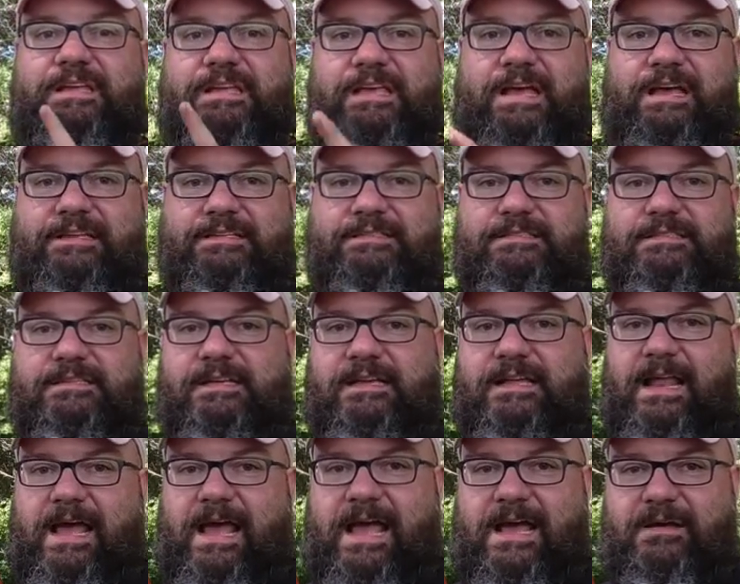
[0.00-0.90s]
Yes,
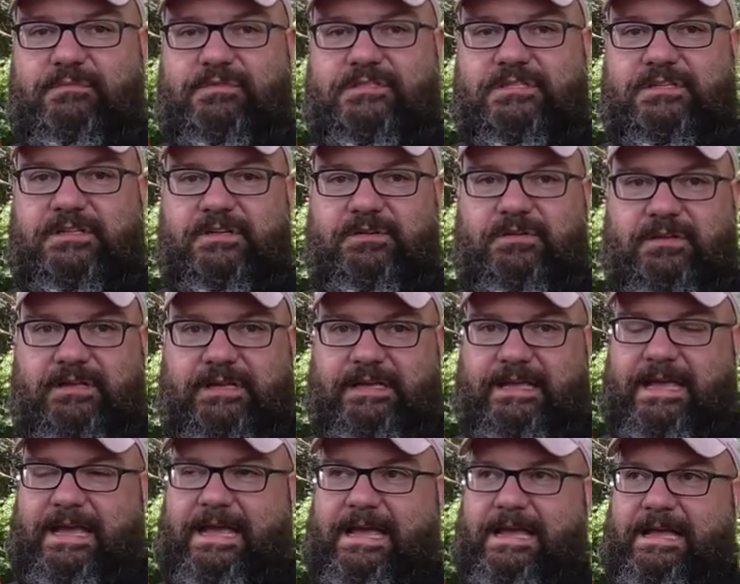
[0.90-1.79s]
it absolutely
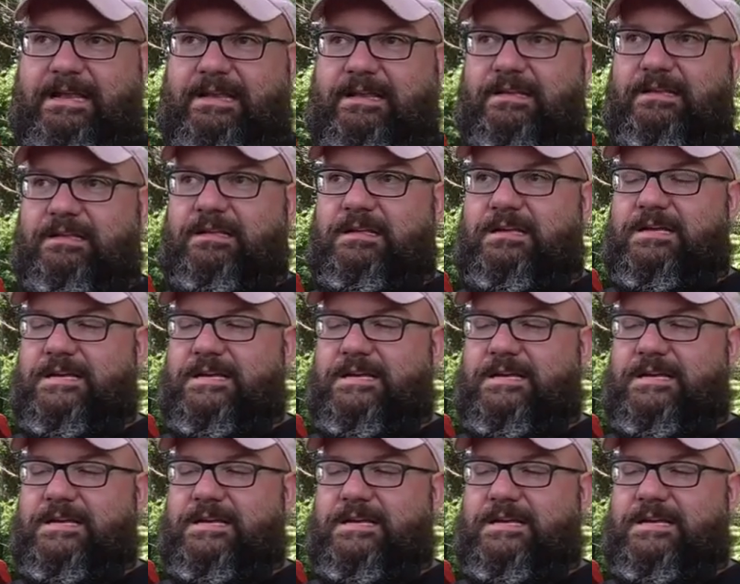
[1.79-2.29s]
can.